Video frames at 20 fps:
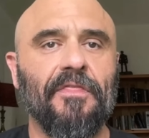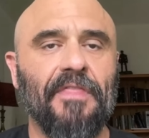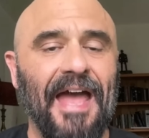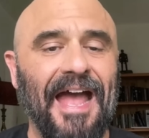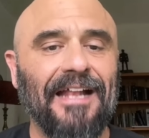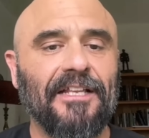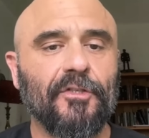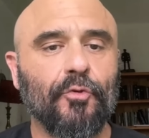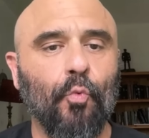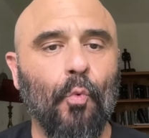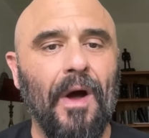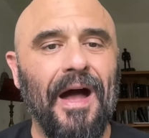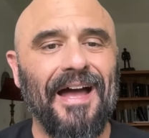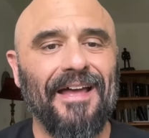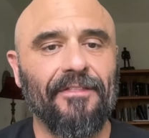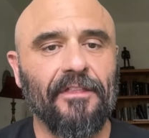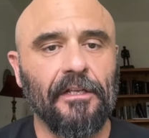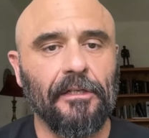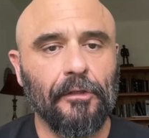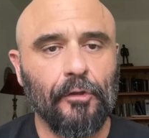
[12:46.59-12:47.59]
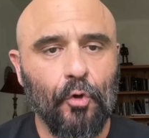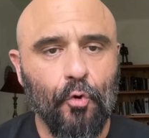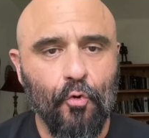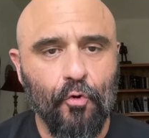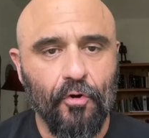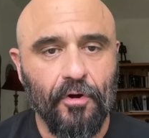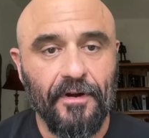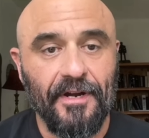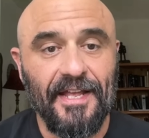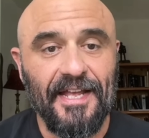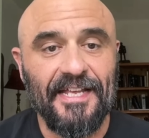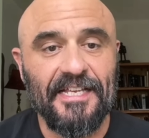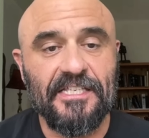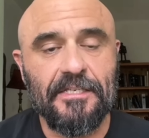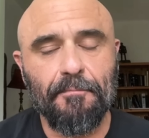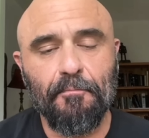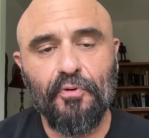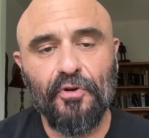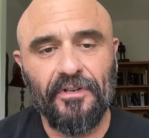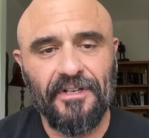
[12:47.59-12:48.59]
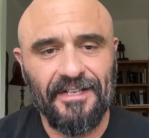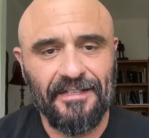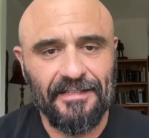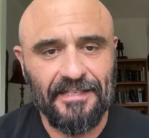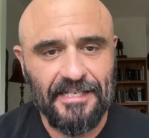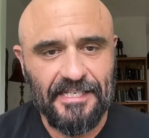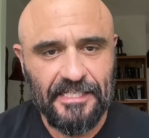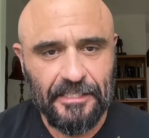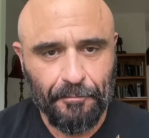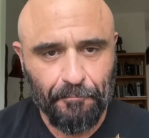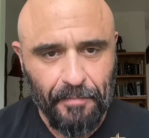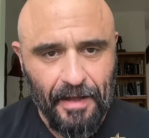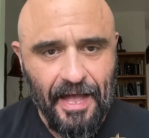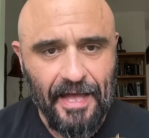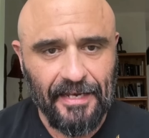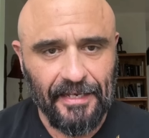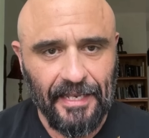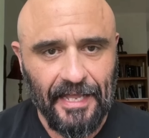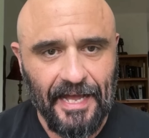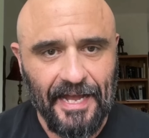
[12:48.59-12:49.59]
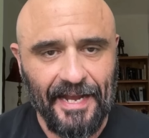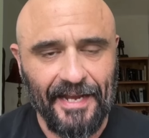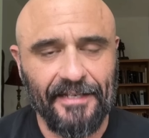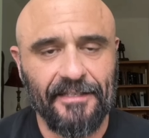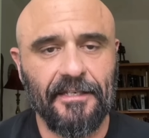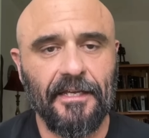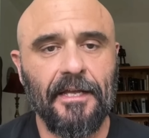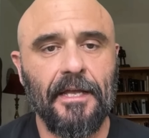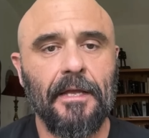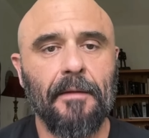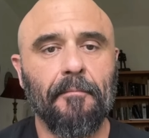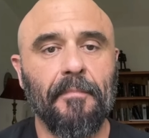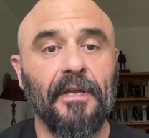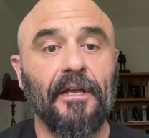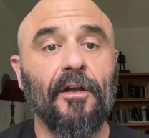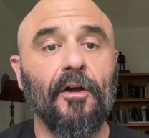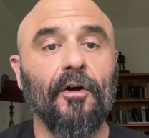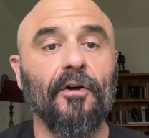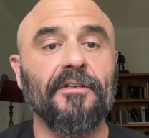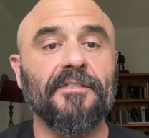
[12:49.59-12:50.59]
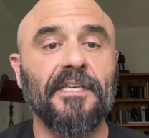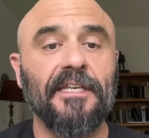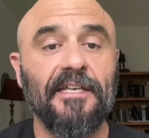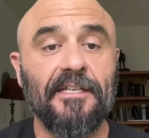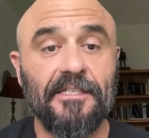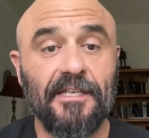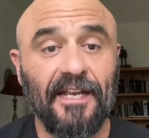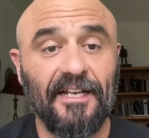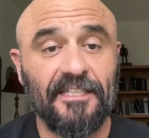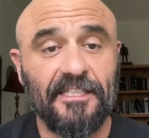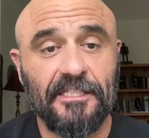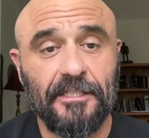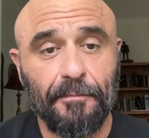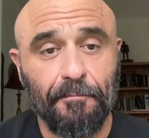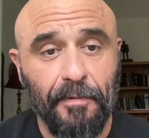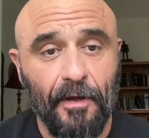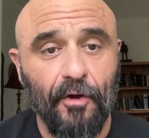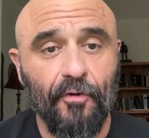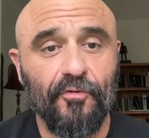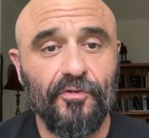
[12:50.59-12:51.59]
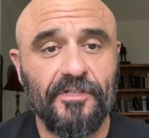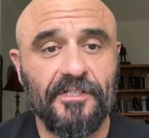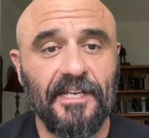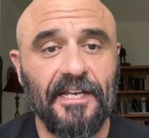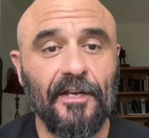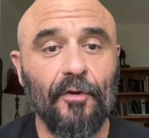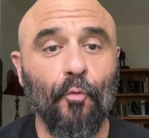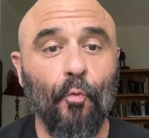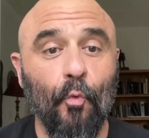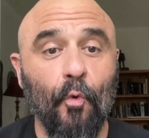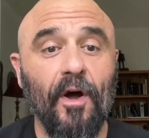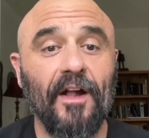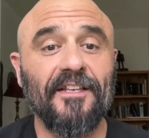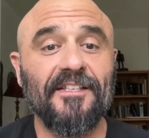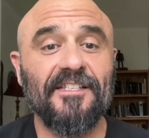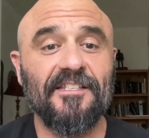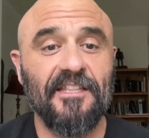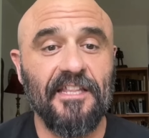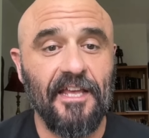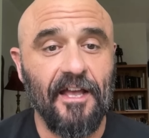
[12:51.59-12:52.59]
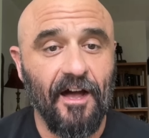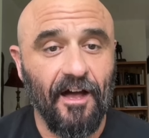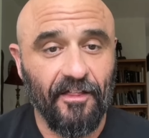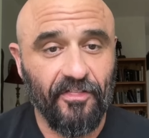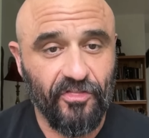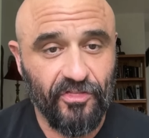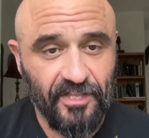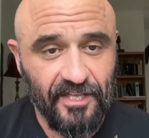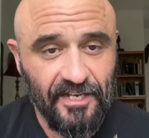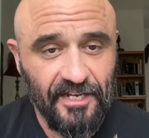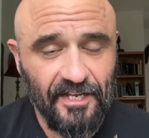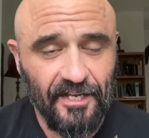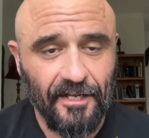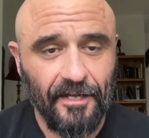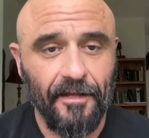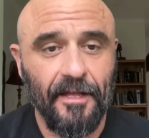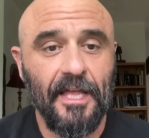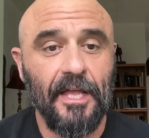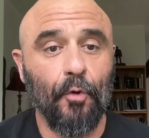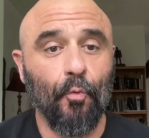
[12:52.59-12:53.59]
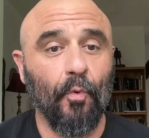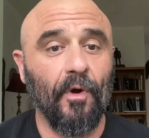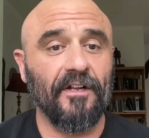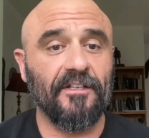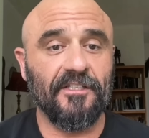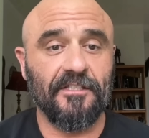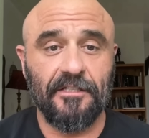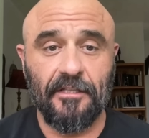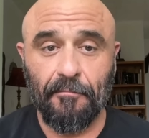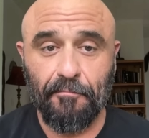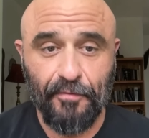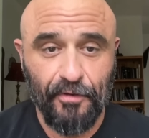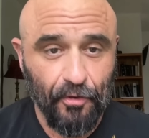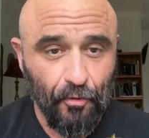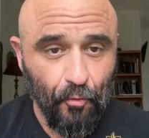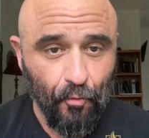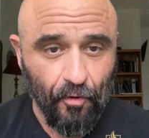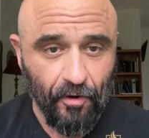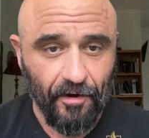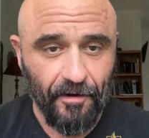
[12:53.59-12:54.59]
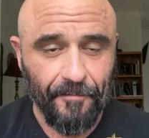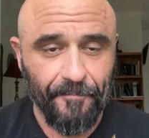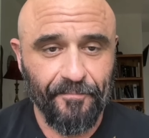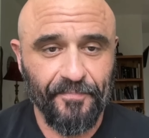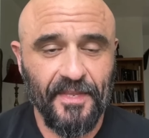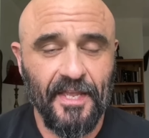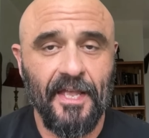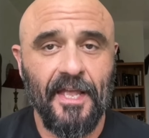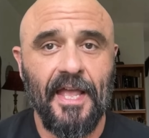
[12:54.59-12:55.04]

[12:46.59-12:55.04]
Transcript: that's why the Lord is putting the spotlight because he's, exposing what's the authentic, what's the pure.